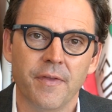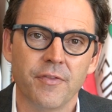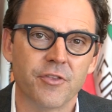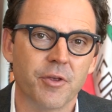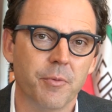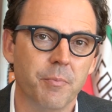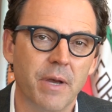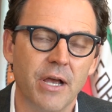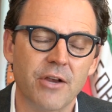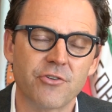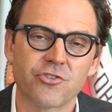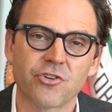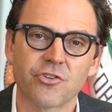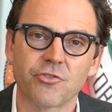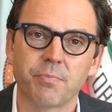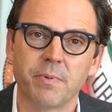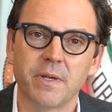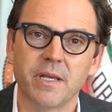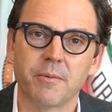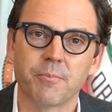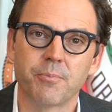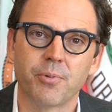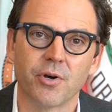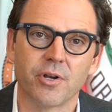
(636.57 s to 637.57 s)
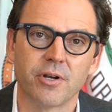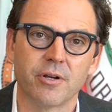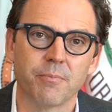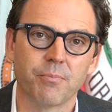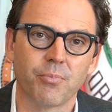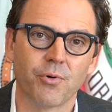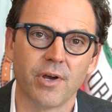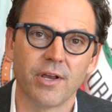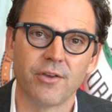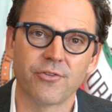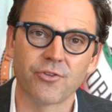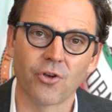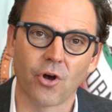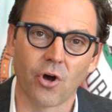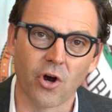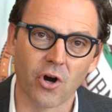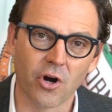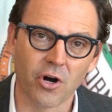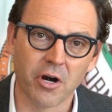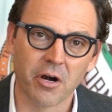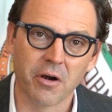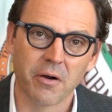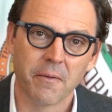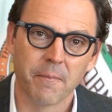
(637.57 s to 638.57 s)
The measures being put in place
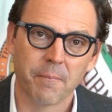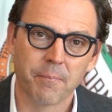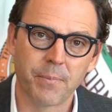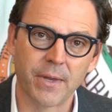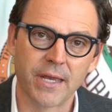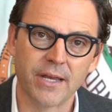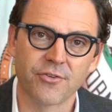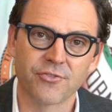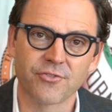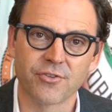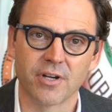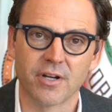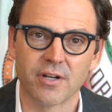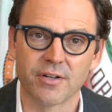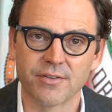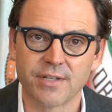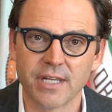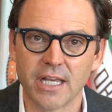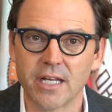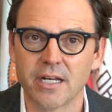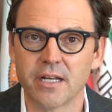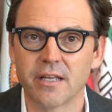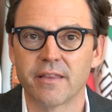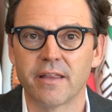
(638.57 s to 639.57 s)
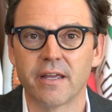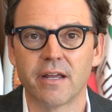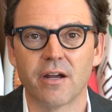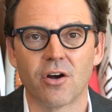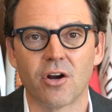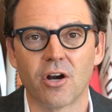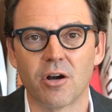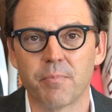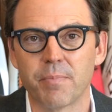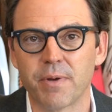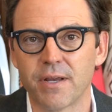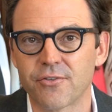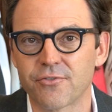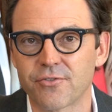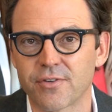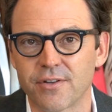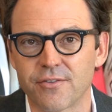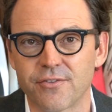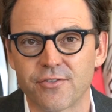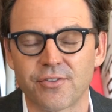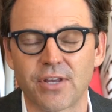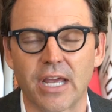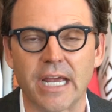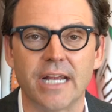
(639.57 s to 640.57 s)
are based on data, they are based
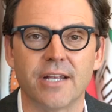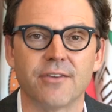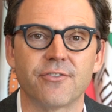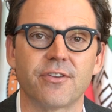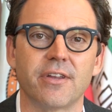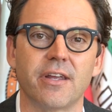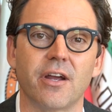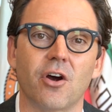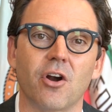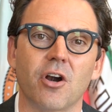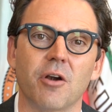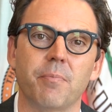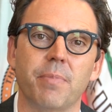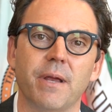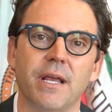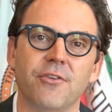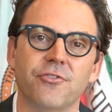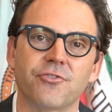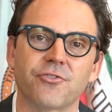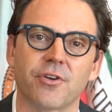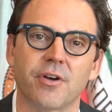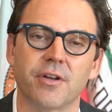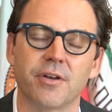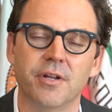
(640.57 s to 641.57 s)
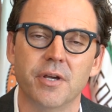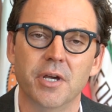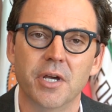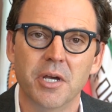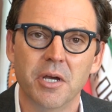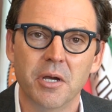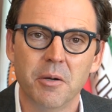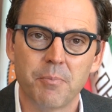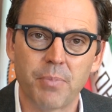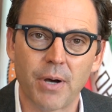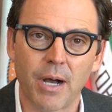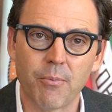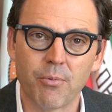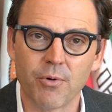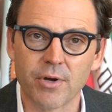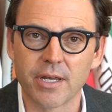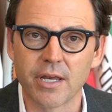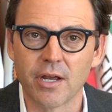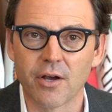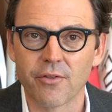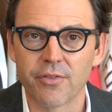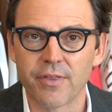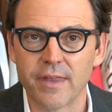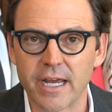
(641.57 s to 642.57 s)
on science, they are based on public
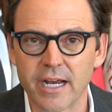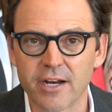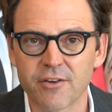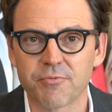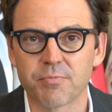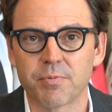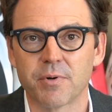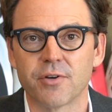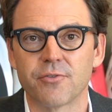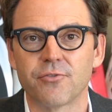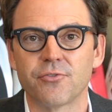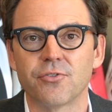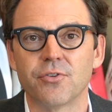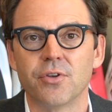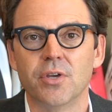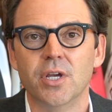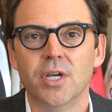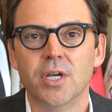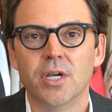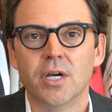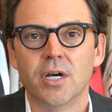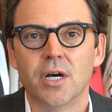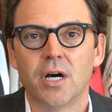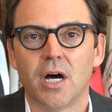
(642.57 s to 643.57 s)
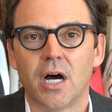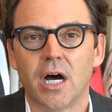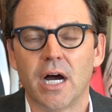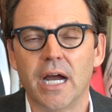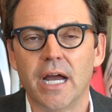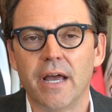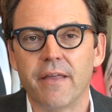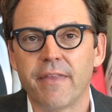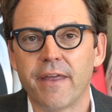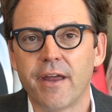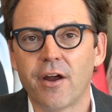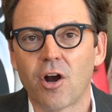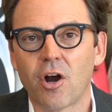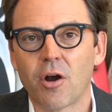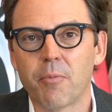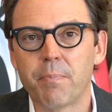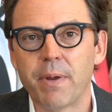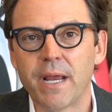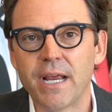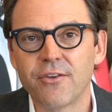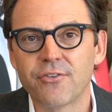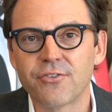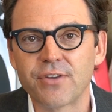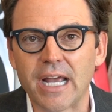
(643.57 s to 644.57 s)
health experts, uh, and they are
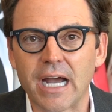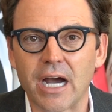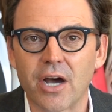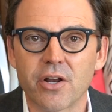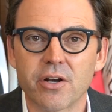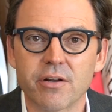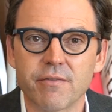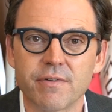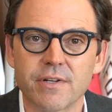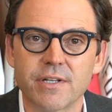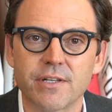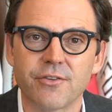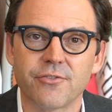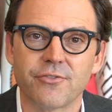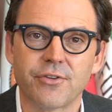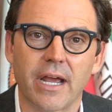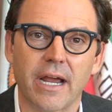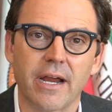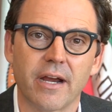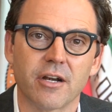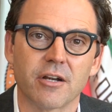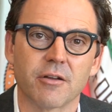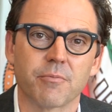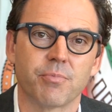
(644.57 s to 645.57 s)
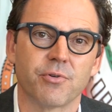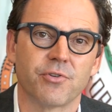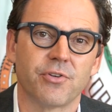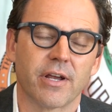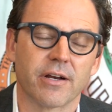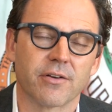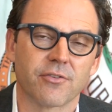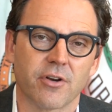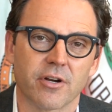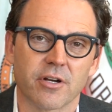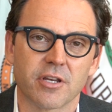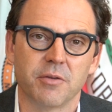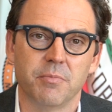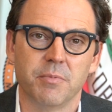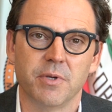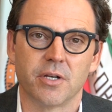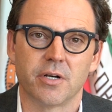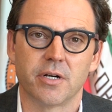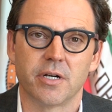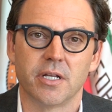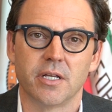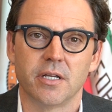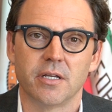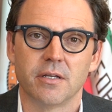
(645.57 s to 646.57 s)
based out of a desire to protect our
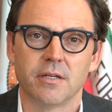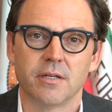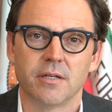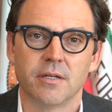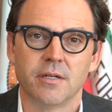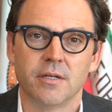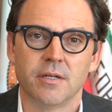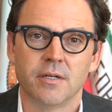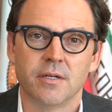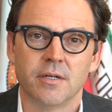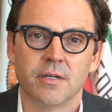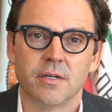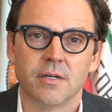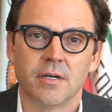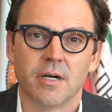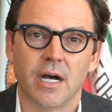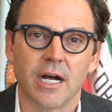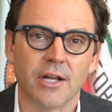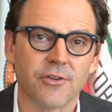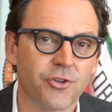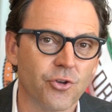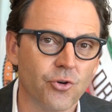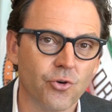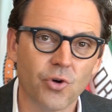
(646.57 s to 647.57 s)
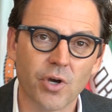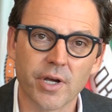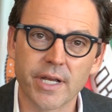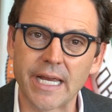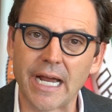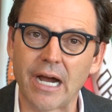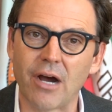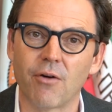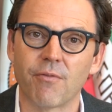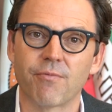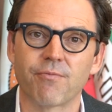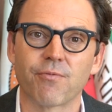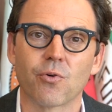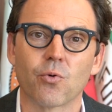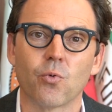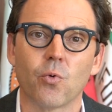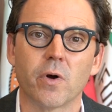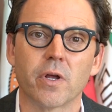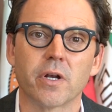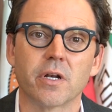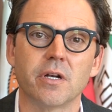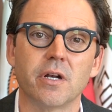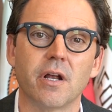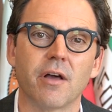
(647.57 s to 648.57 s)
community uh, to look out for
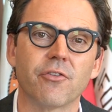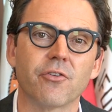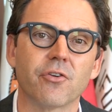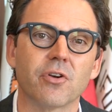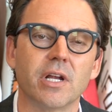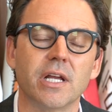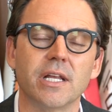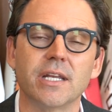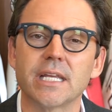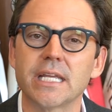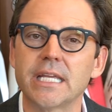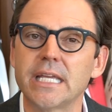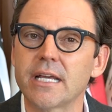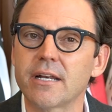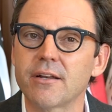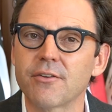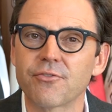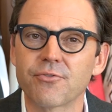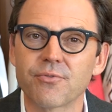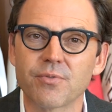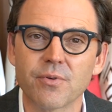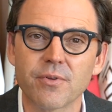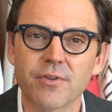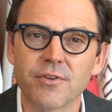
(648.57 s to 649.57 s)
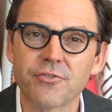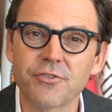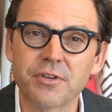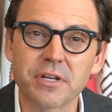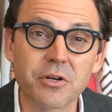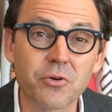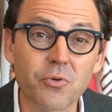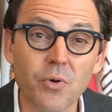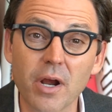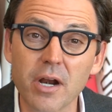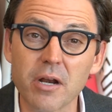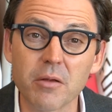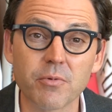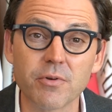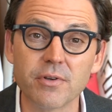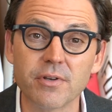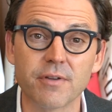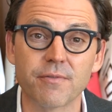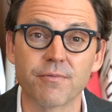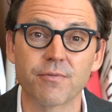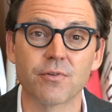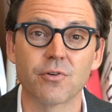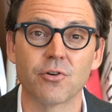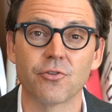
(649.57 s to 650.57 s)
one another, and to get us through this incredibly
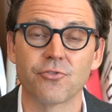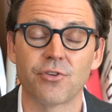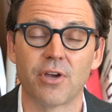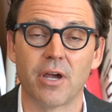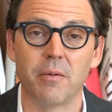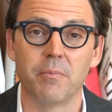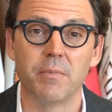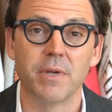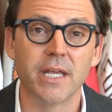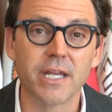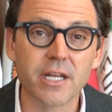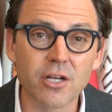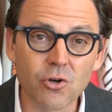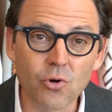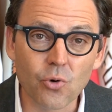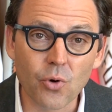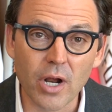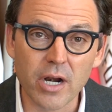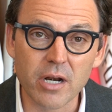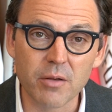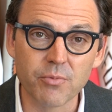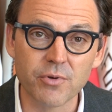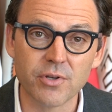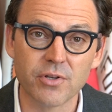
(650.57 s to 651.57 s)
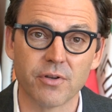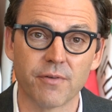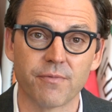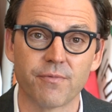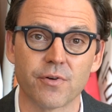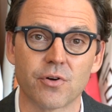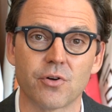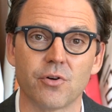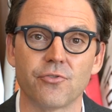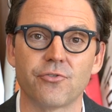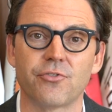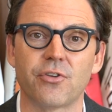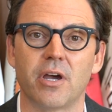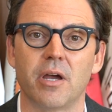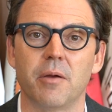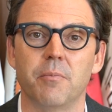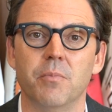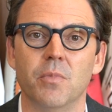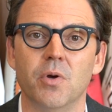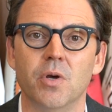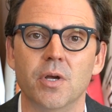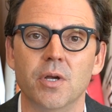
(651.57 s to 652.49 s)
difficult time, incredibly difficult time,